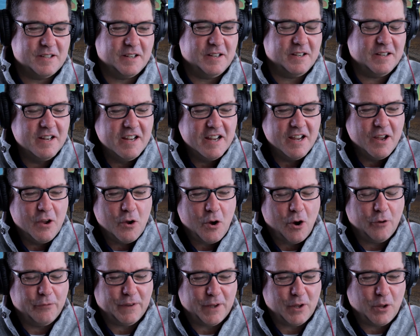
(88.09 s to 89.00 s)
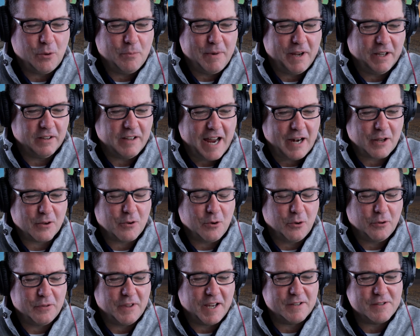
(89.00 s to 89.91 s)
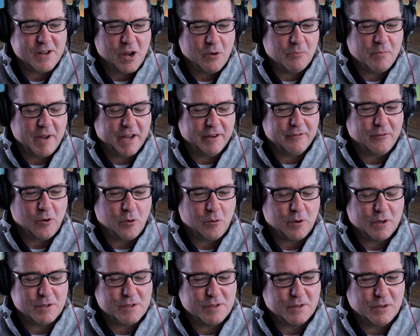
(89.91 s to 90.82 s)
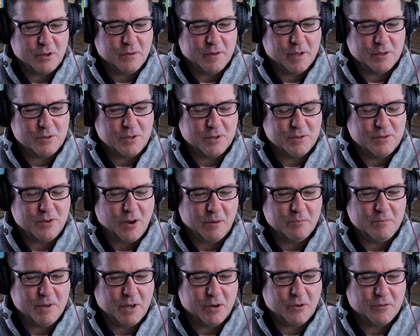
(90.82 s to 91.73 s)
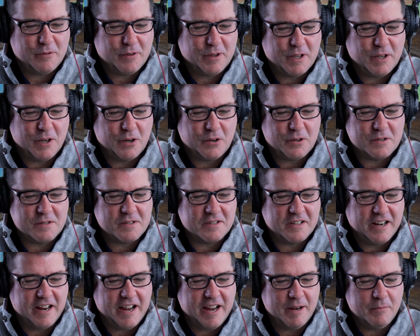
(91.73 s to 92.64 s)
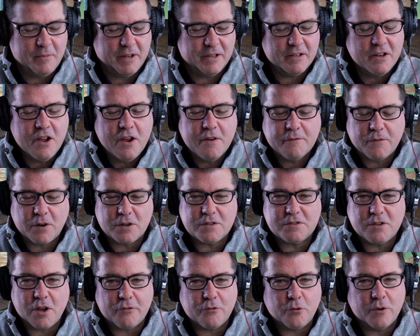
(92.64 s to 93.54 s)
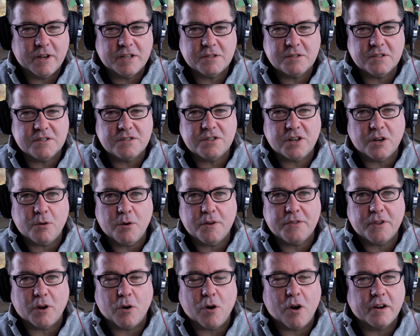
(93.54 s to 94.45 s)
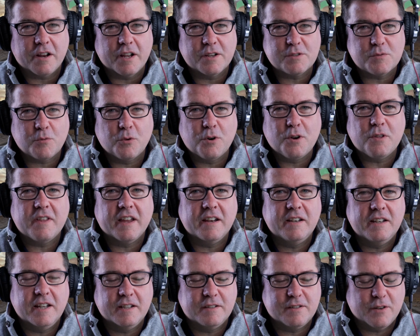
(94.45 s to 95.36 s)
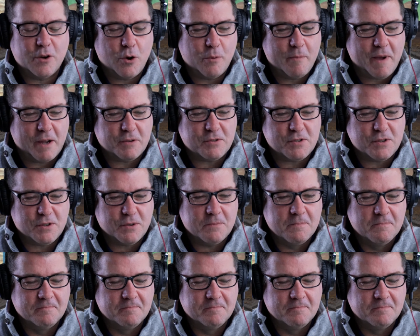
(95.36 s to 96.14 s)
And hopefully there'll be a lot of cool things I'll pay forward to you that you taught me over the years today. But first off, Quint, just share with our audience, what do they need to know about you?